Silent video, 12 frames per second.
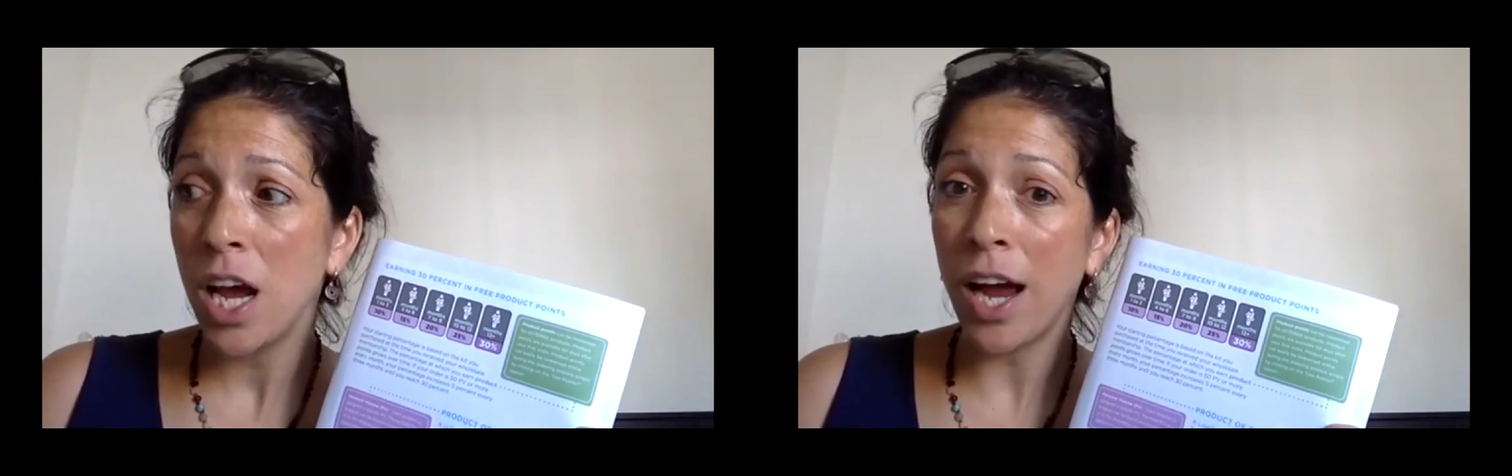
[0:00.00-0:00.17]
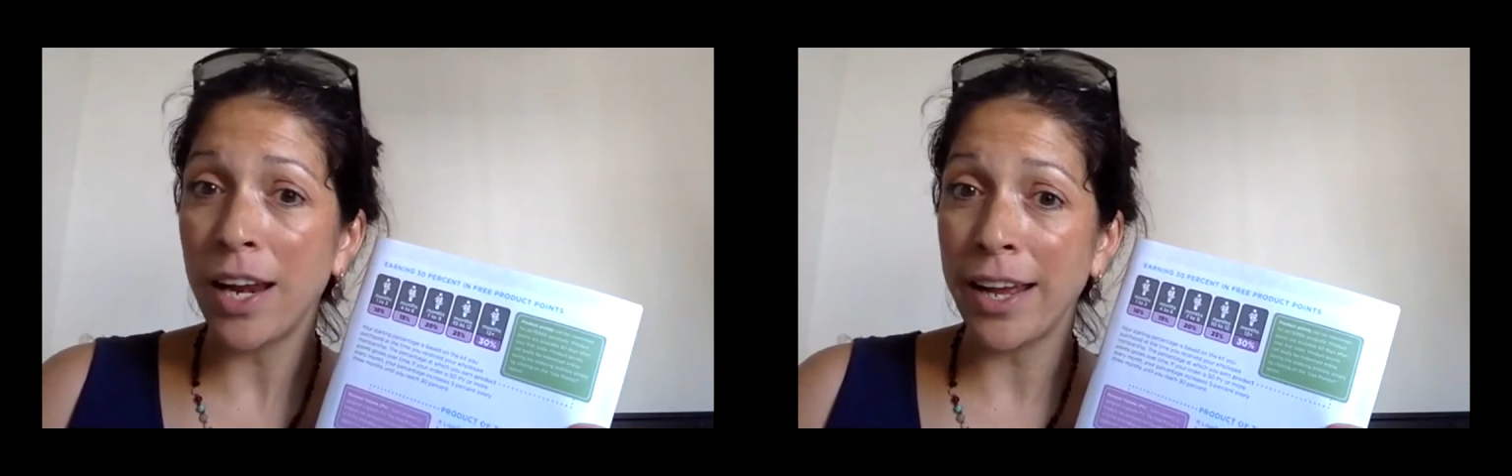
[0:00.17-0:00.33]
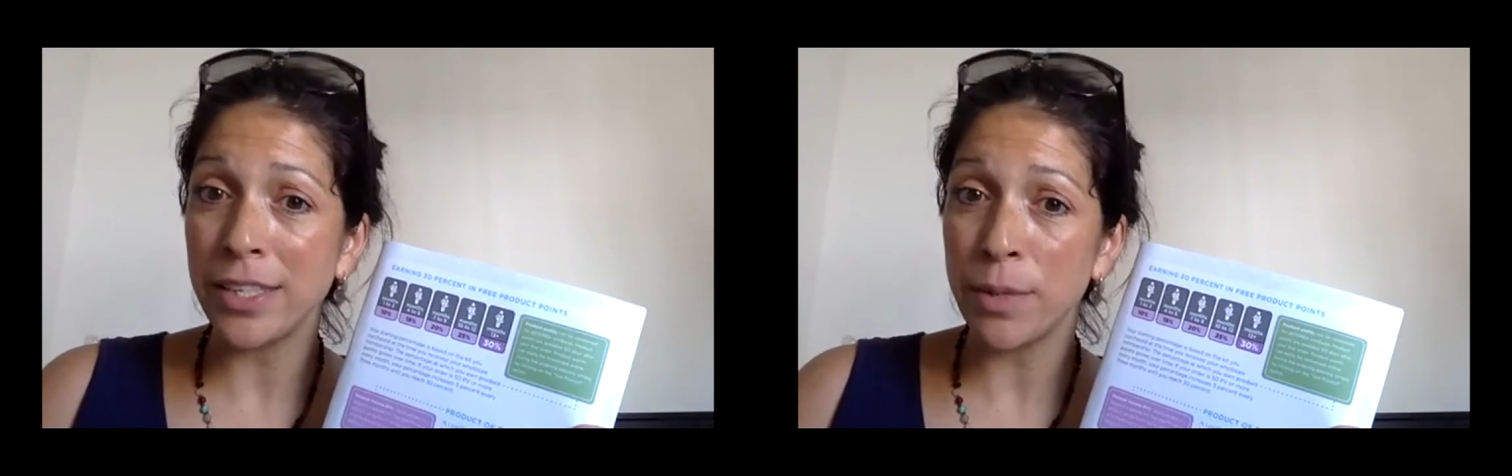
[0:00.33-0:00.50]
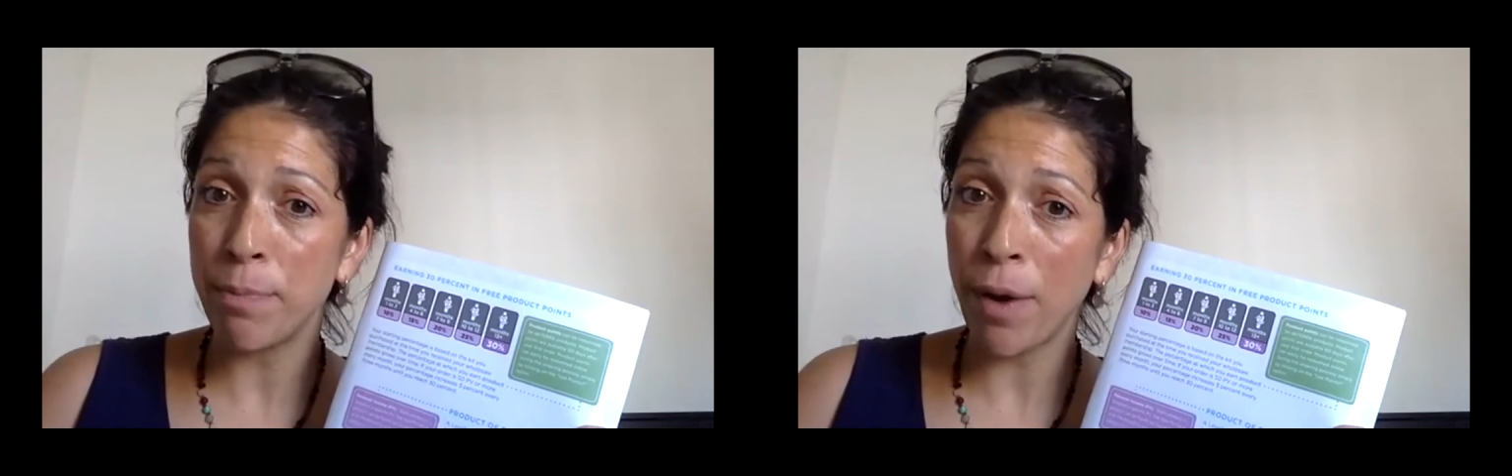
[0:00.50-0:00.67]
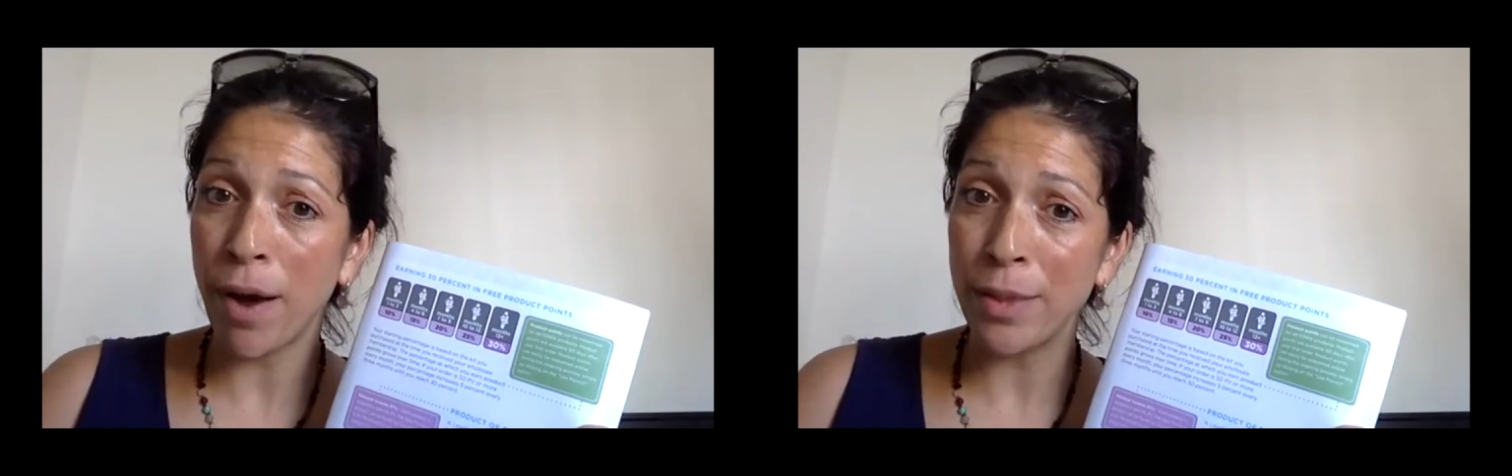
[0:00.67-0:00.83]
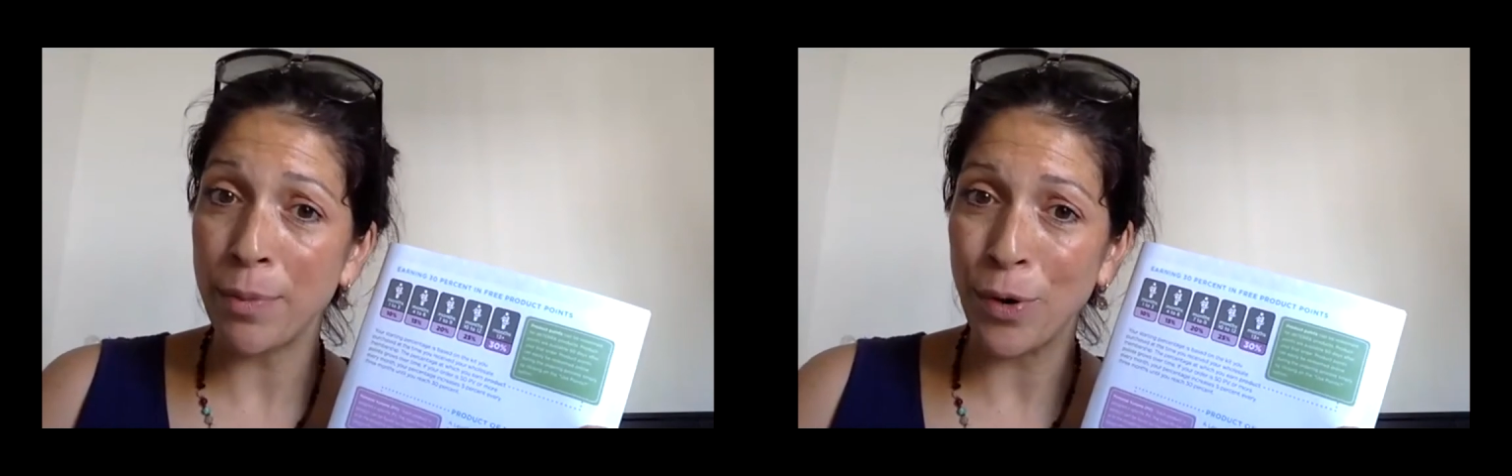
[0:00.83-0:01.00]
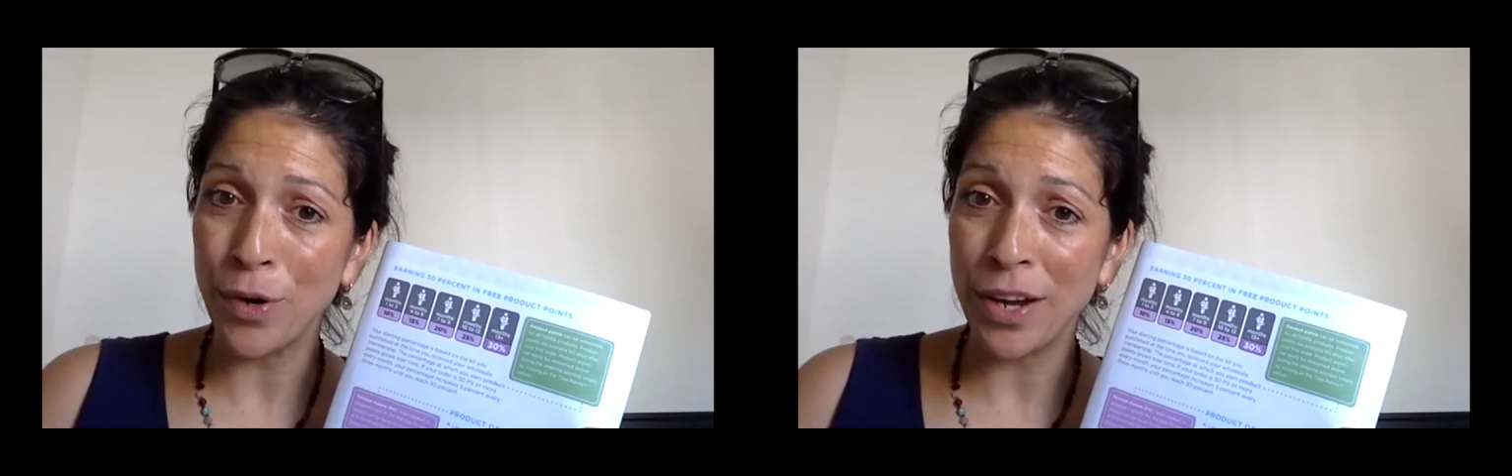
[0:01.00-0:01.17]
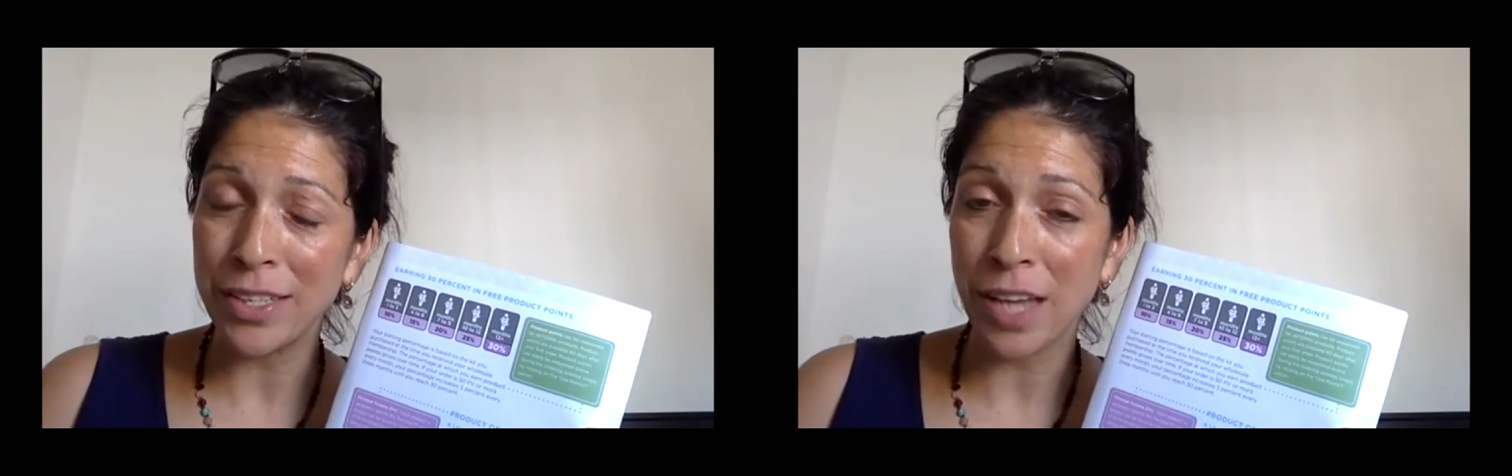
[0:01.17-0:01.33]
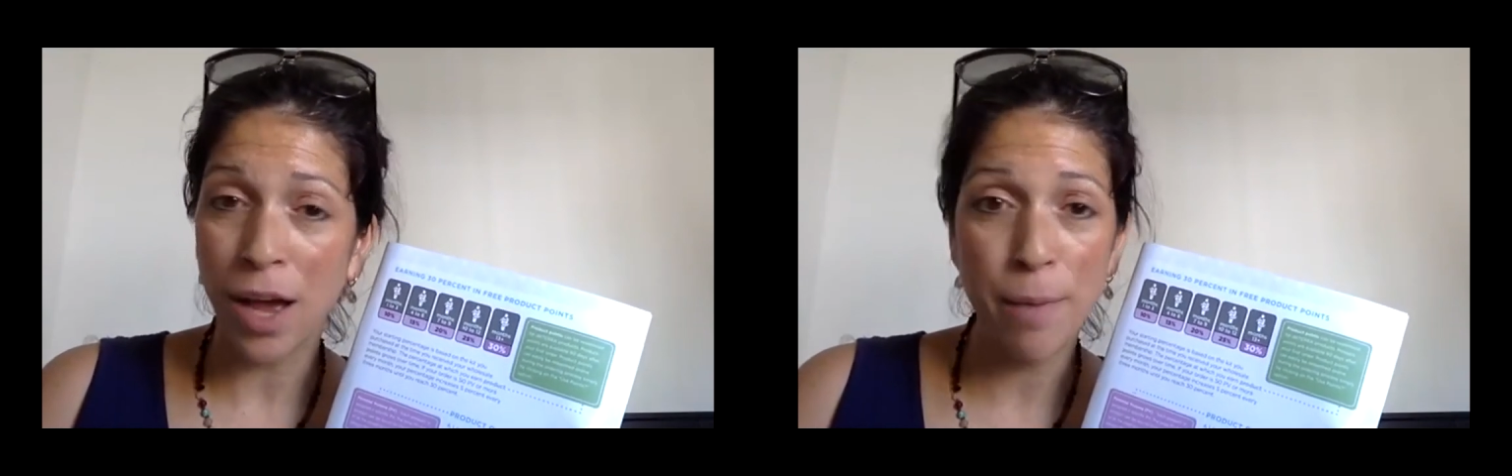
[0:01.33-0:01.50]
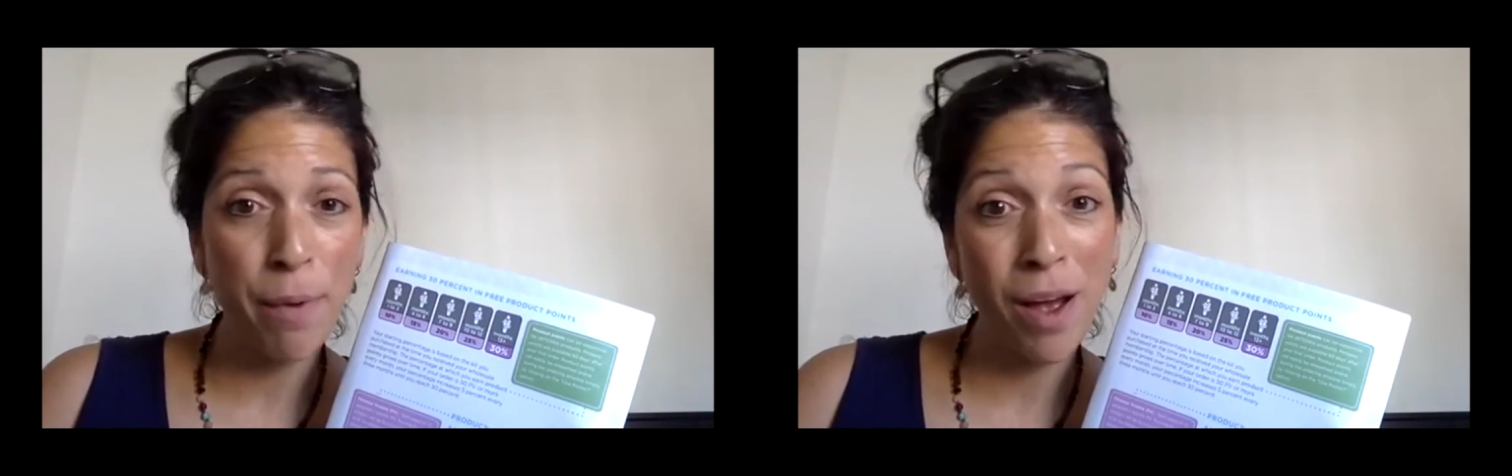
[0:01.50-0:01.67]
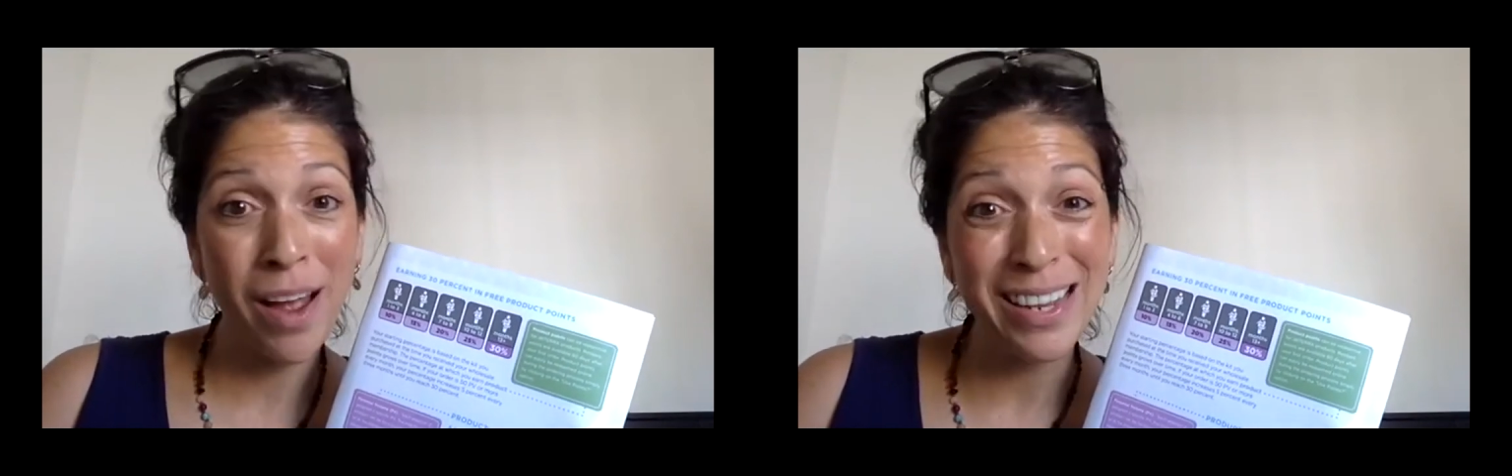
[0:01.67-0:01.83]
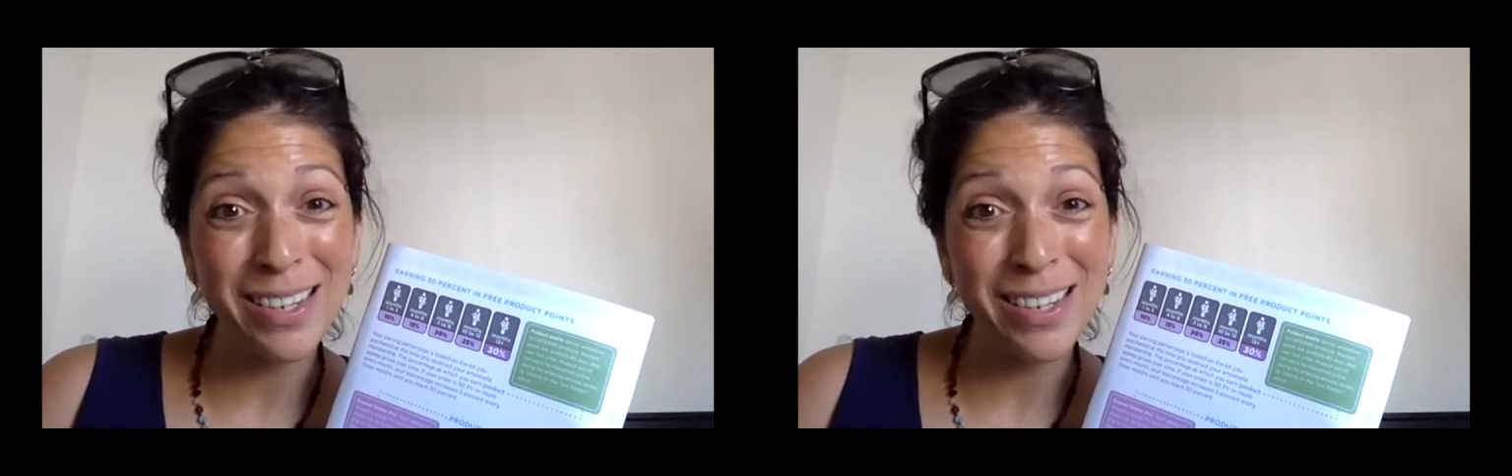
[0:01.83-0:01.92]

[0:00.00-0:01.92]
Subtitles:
I like to buy the products that I